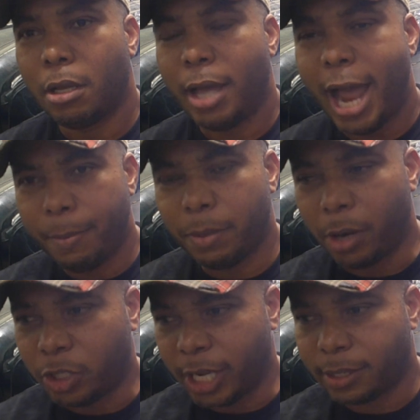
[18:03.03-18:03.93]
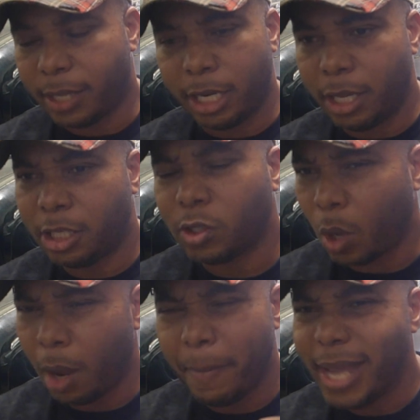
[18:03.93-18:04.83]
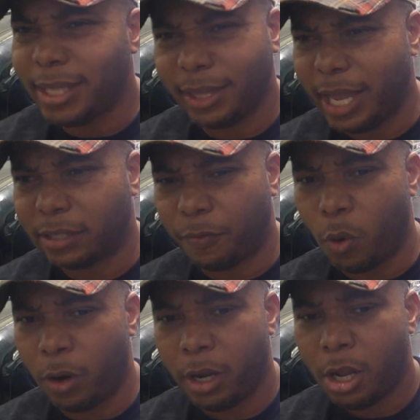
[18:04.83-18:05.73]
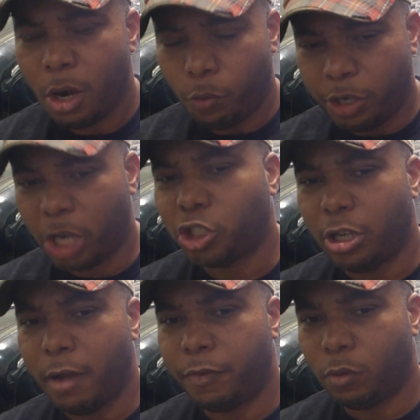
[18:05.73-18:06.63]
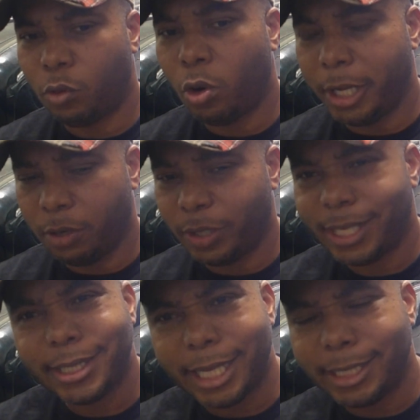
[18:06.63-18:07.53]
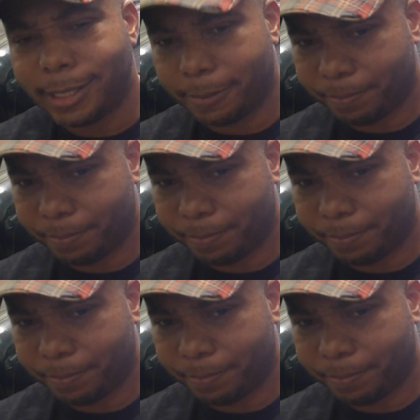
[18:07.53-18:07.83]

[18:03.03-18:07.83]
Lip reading: hybrid projects. And it does amazing things for reduction of rolling resistance.